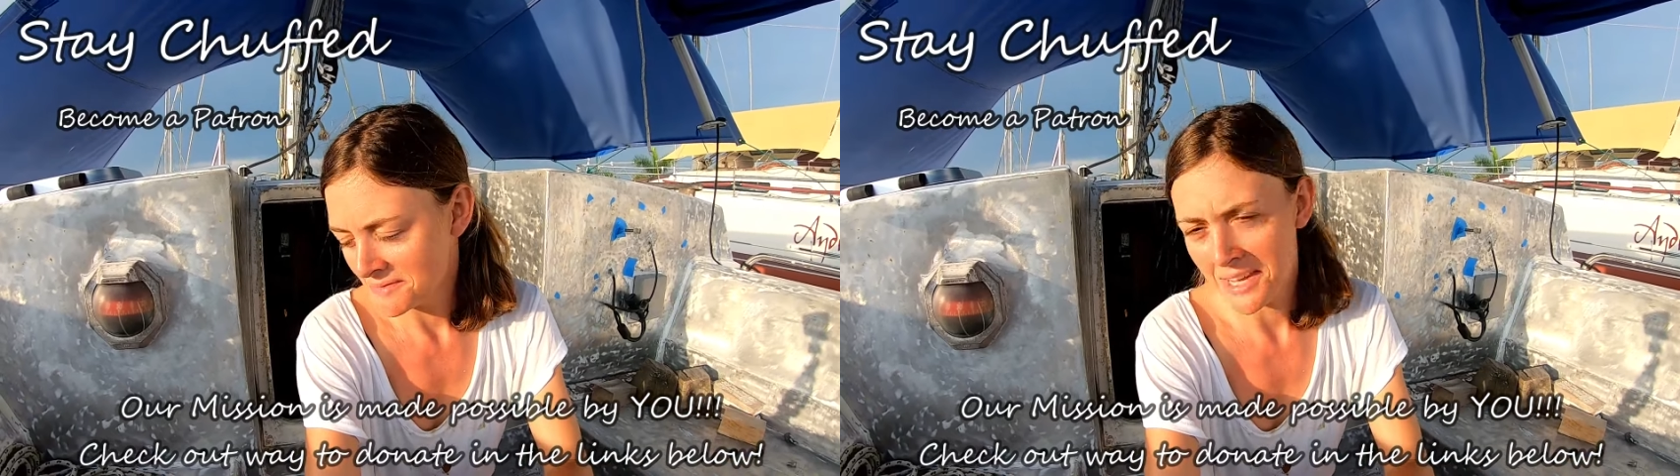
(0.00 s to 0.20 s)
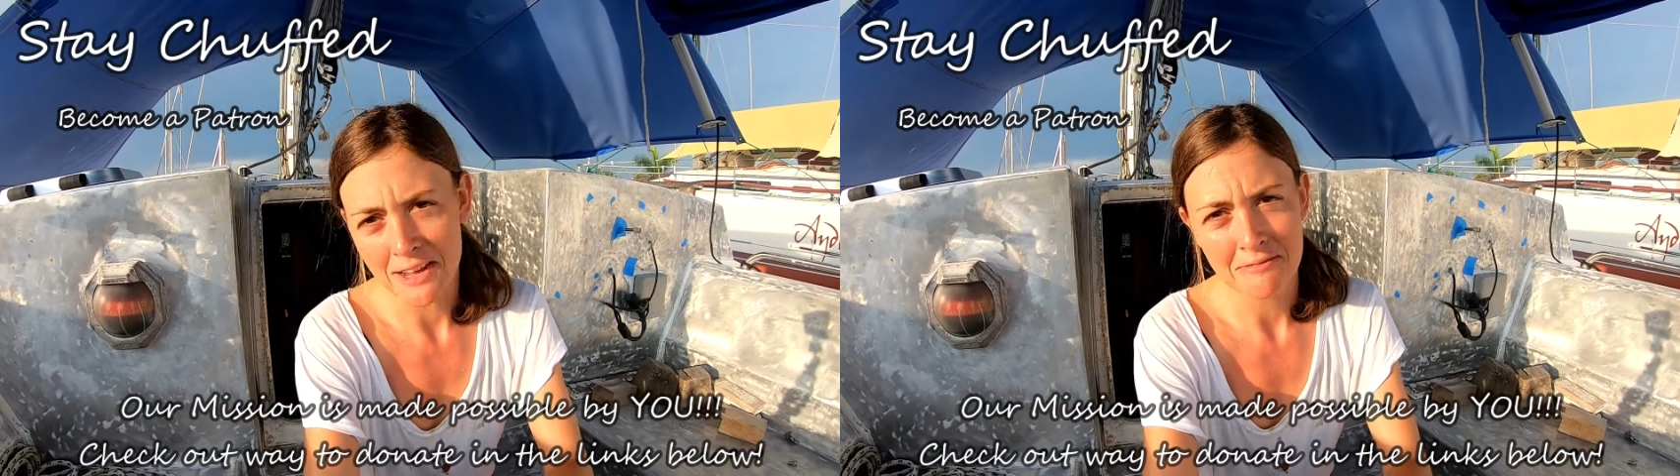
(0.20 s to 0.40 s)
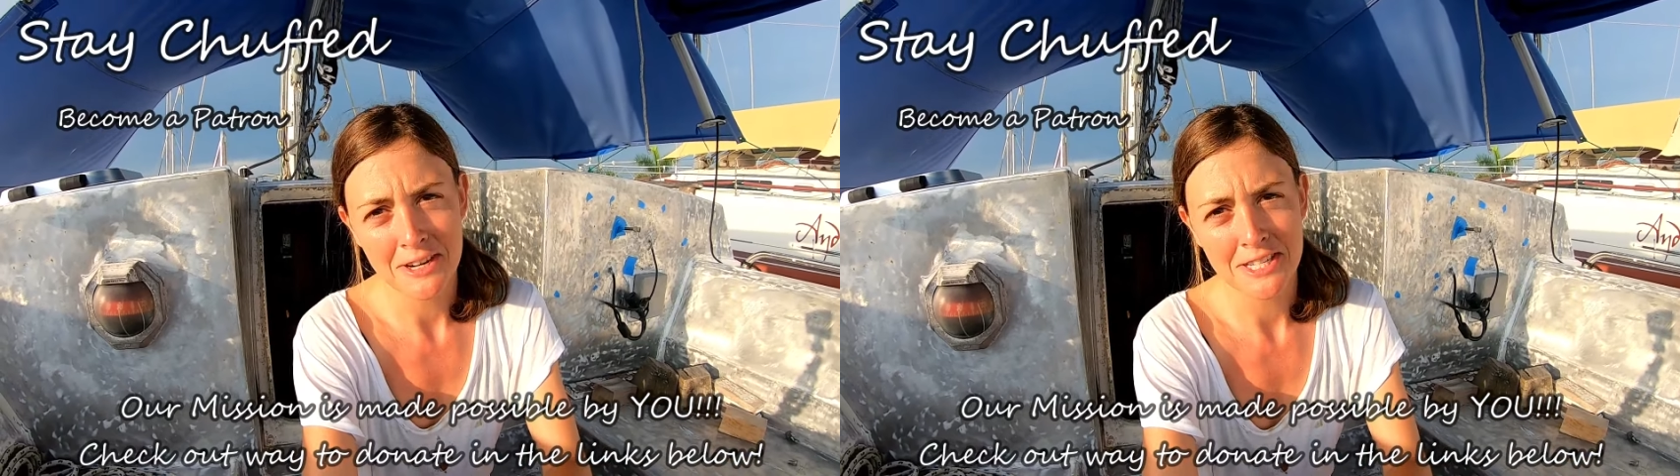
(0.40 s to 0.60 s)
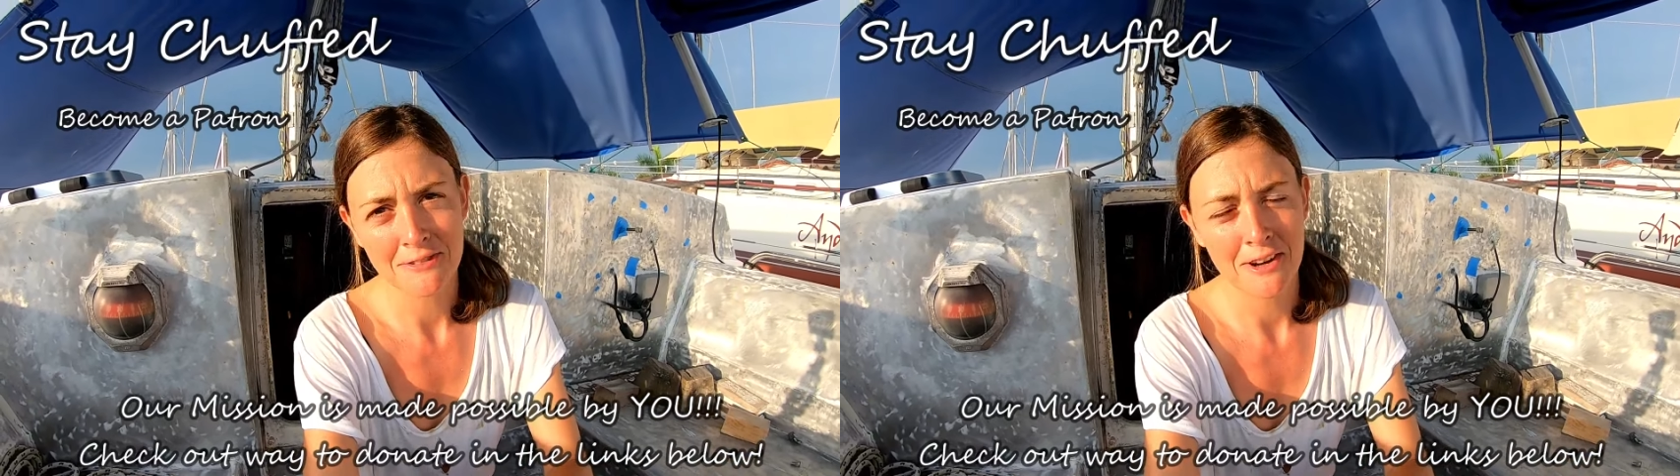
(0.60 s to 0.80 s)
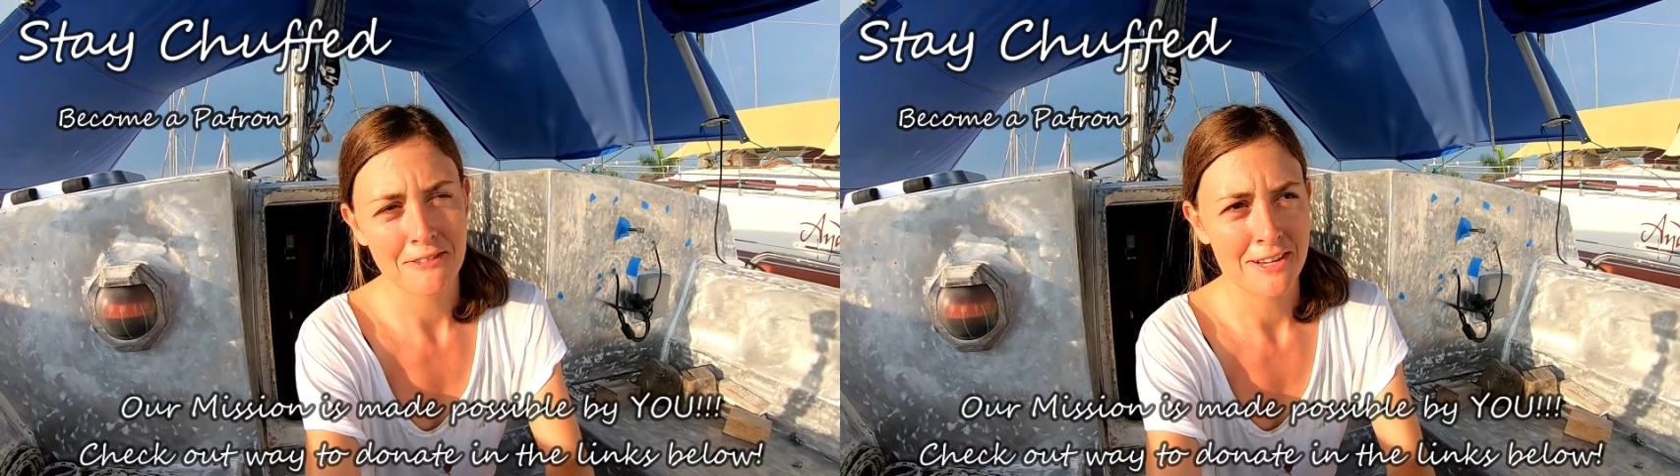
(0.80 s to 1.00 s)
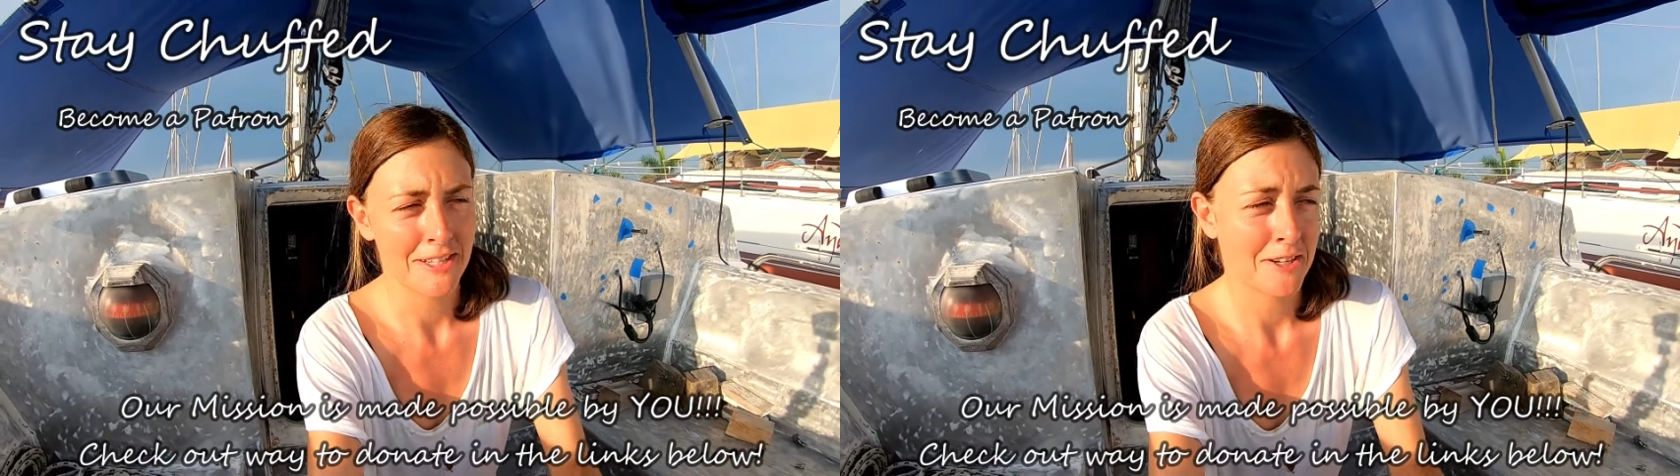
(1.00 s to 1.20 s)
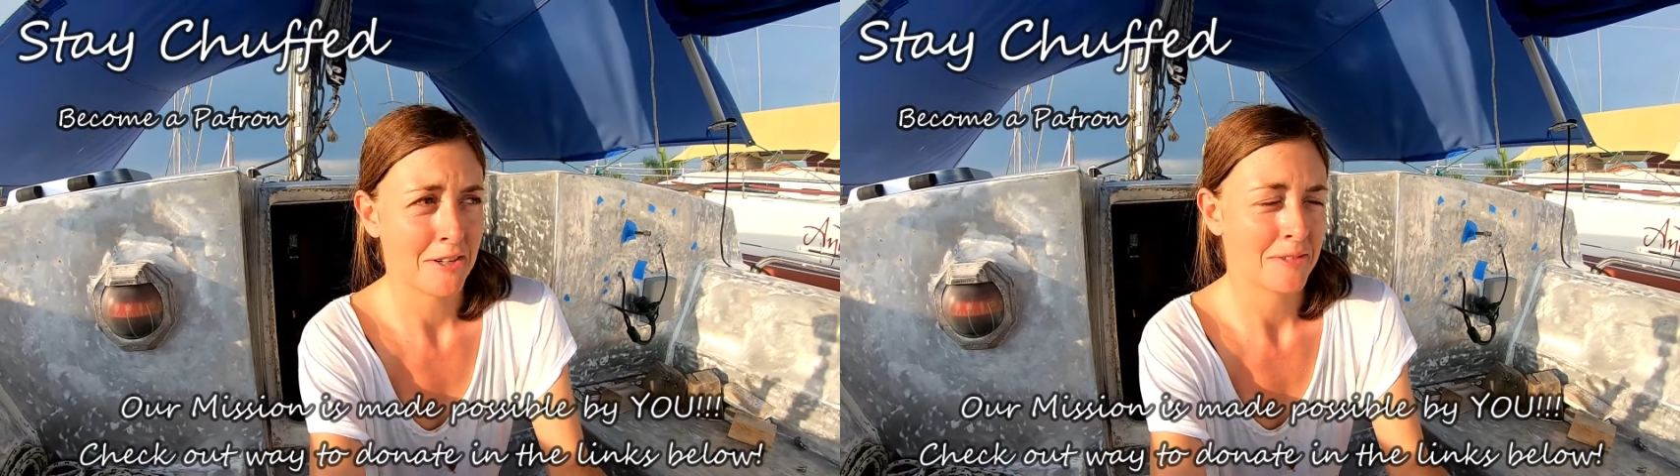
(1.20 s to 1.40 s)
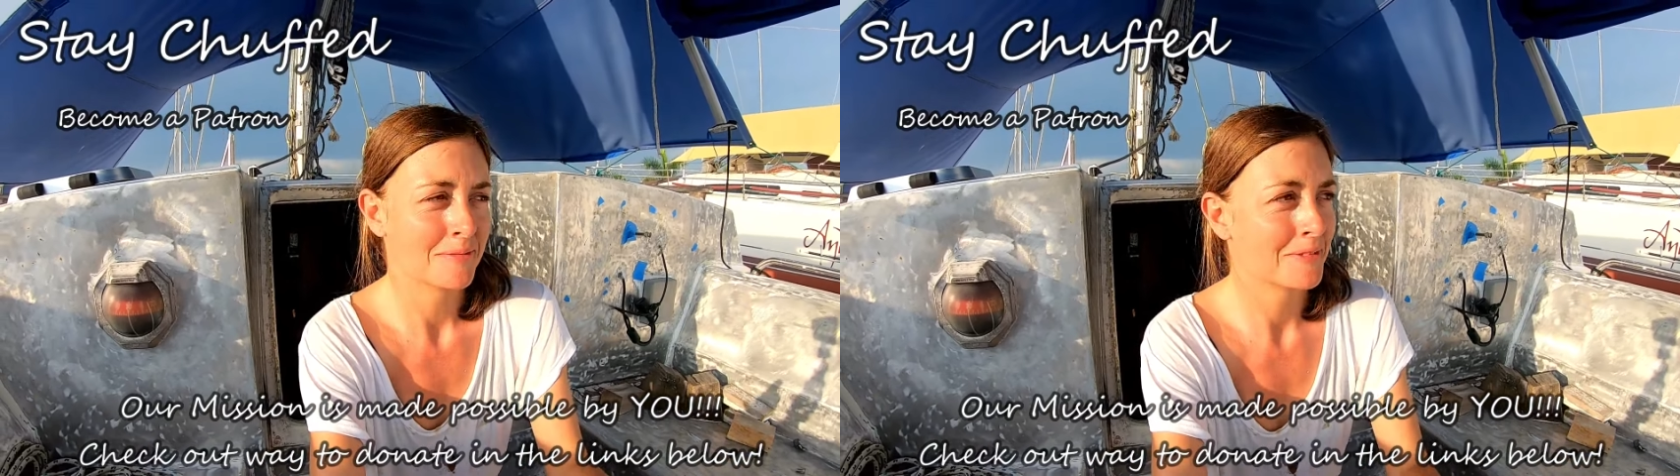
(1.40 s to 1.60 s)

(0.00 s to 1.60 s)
yeah reached the fundraising goal